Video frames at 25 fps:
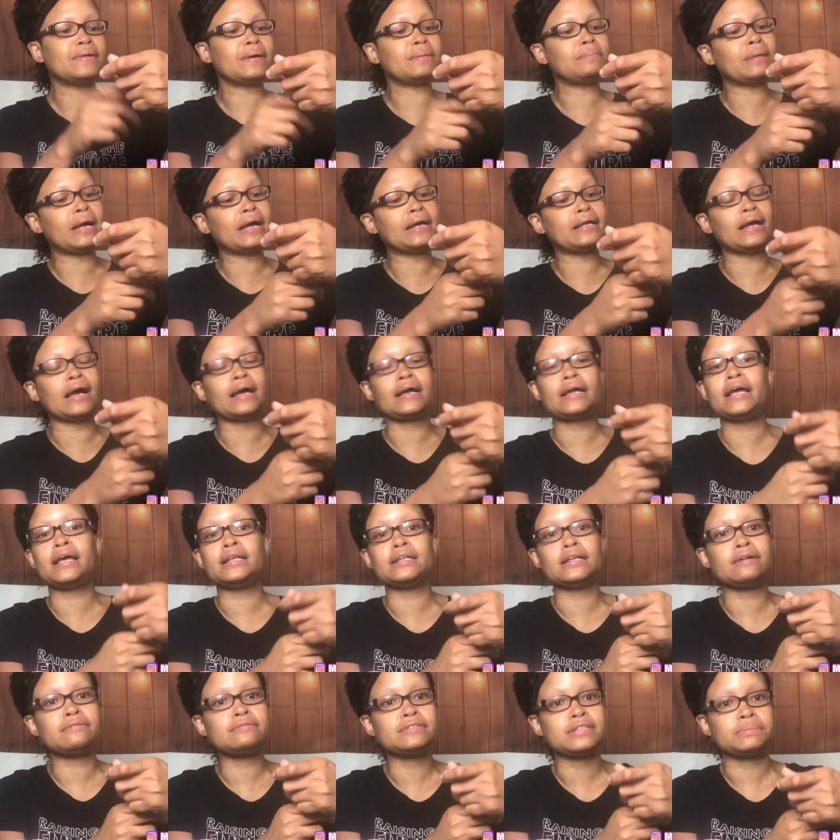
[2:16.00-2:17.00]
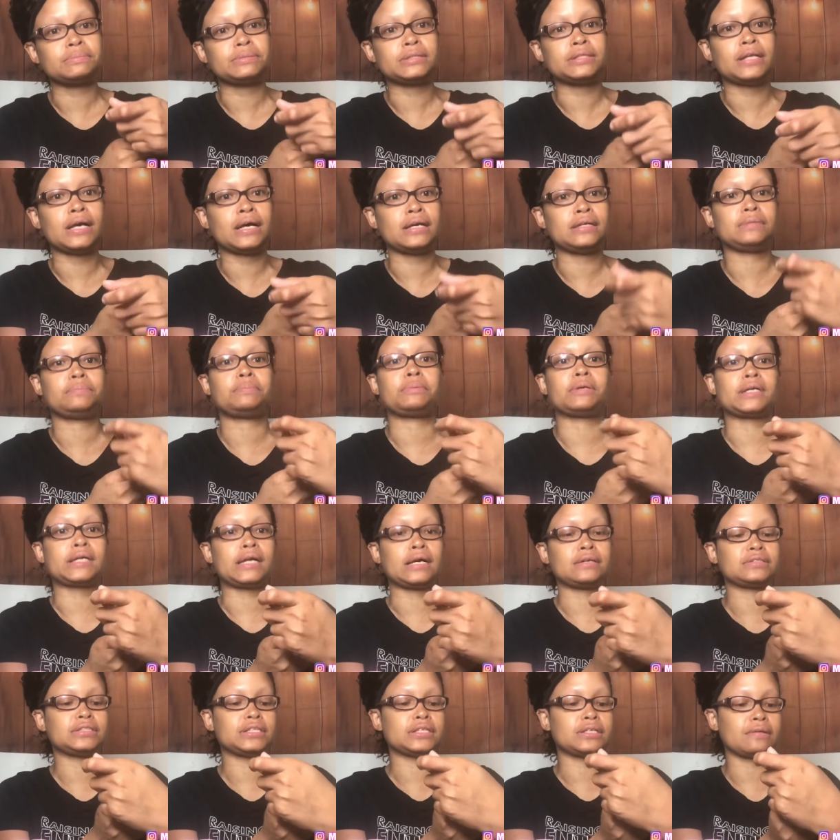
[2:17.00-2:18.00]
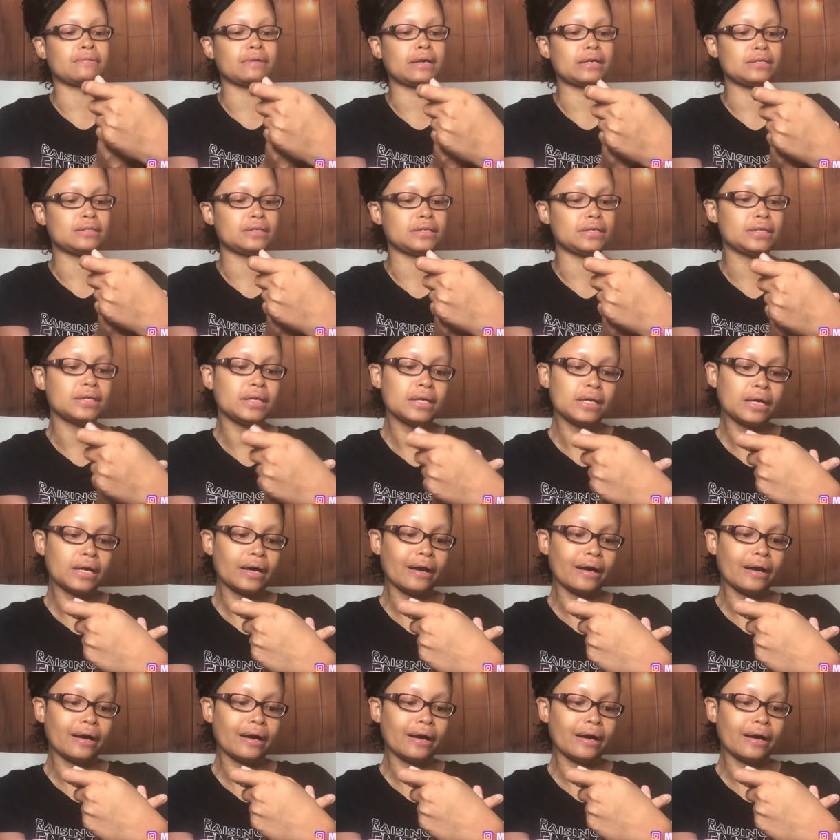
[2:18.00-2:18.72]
I'm like, I can't love something not pronounce it correctly.